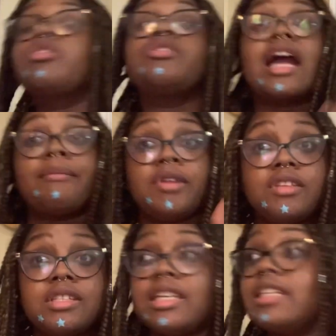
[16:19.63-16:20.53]
Diamond of
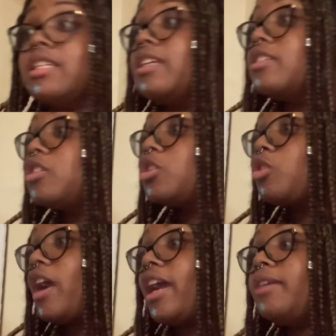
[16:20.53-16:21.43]
the Season is
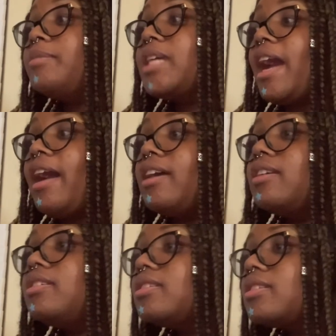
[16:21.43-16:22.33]
described
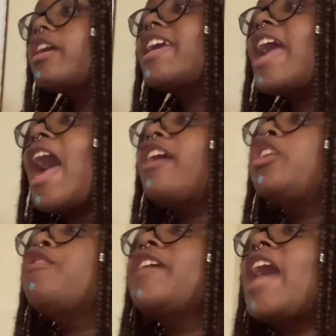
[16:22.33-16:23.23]
as
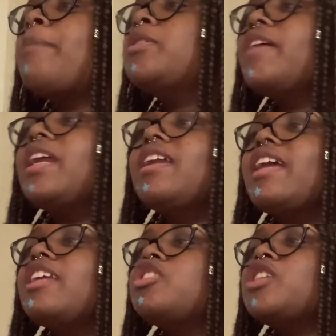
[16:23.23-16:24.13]
you've captivated
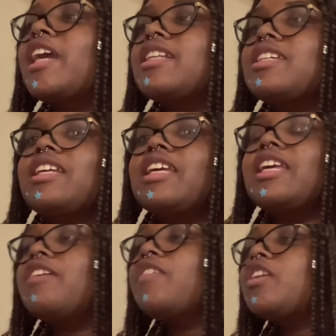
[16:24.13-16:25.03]
and enchanted
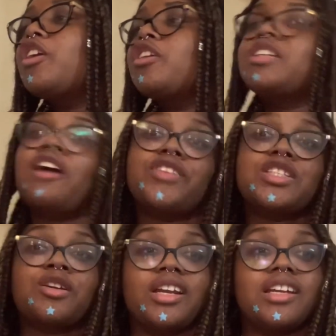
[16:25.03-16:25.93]
even your
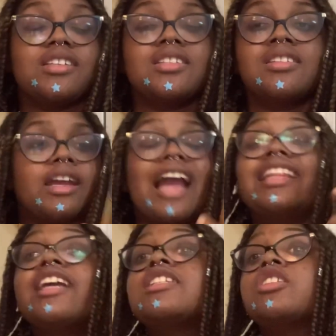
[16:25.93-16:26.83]
toughest critics. I
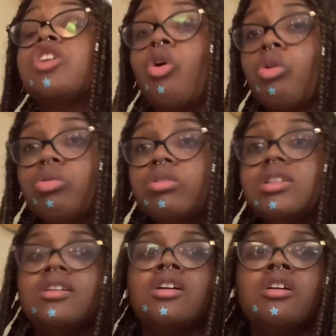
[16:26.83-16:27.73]
think because gold
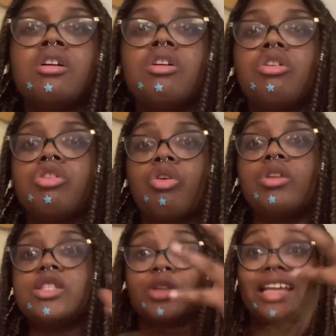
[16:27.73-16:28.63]

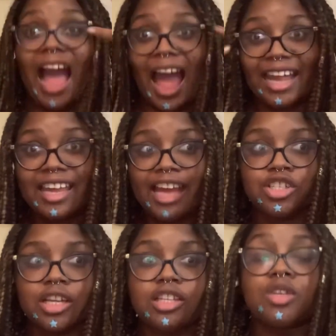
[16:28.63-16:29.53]
is really
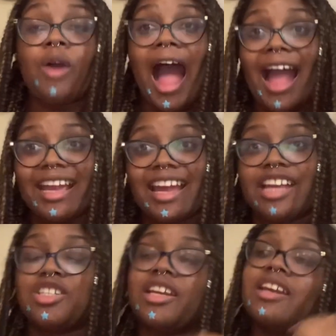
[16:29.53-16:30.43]
eye-catching. So
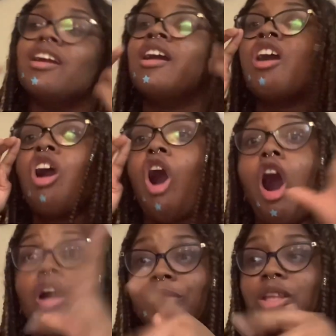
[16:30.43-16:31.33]
eye-catching,
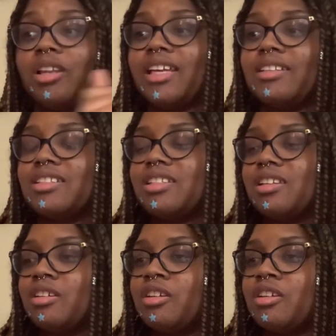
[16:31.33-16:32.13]
opulent,